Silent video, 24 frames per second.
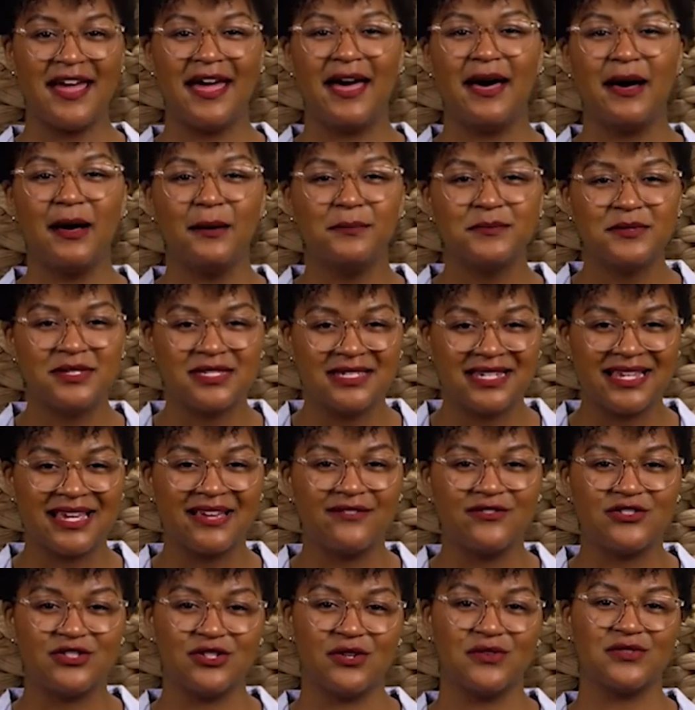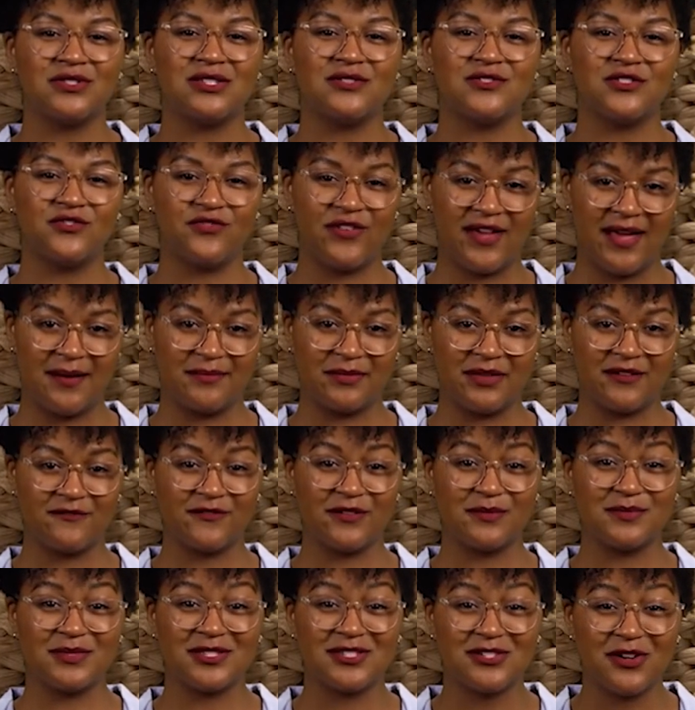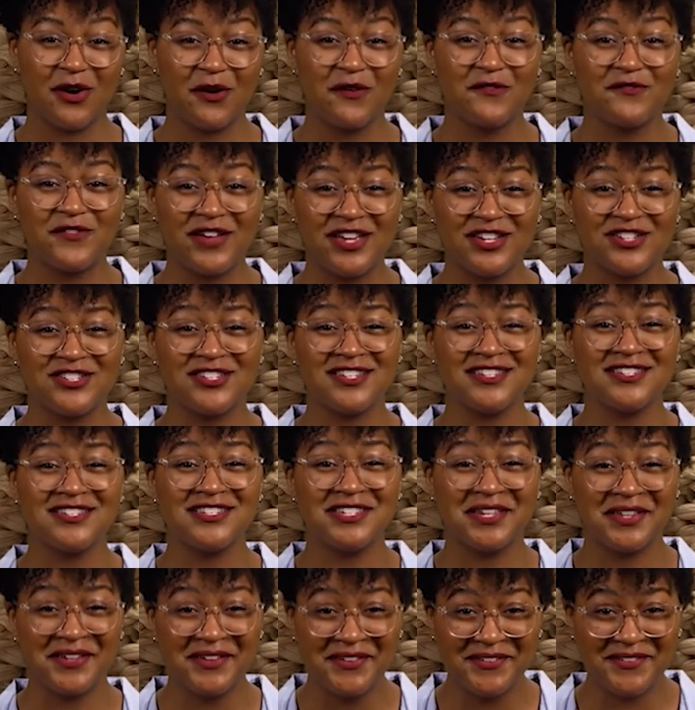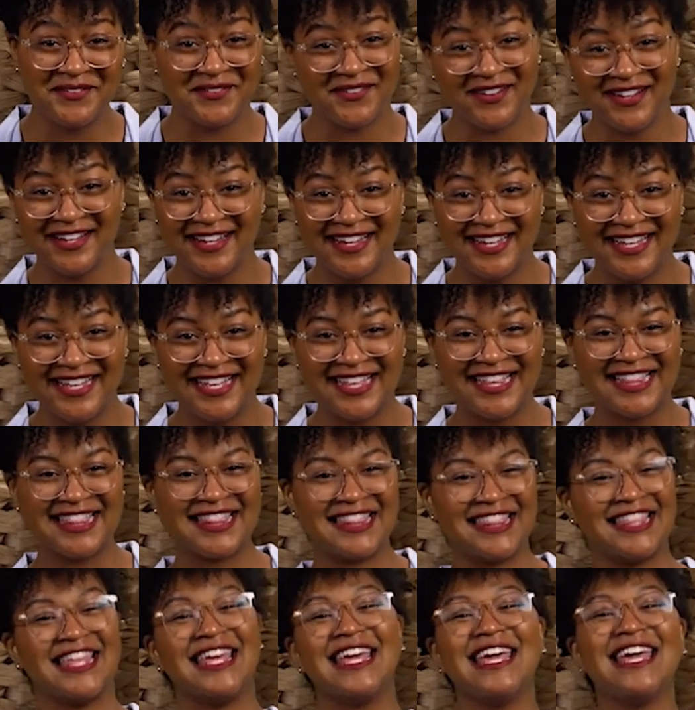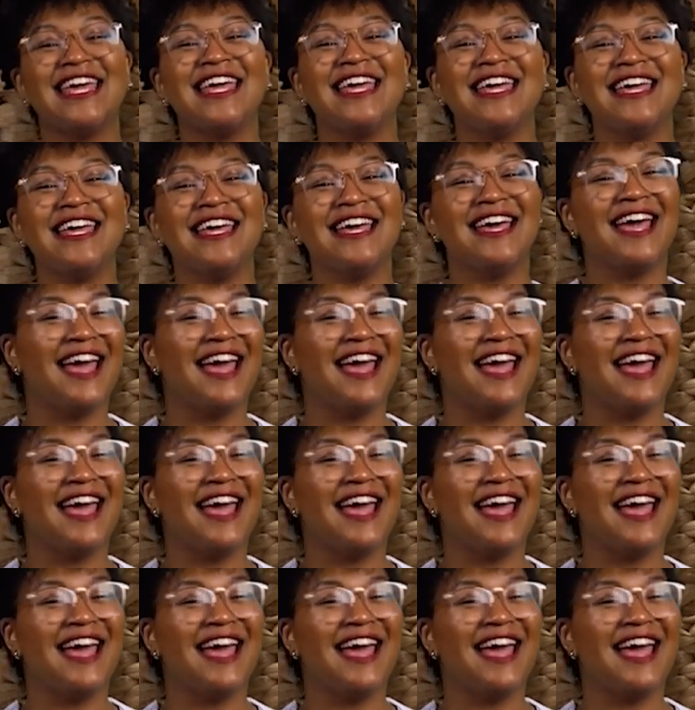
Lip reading: helped save Joseph's family from starvation too. The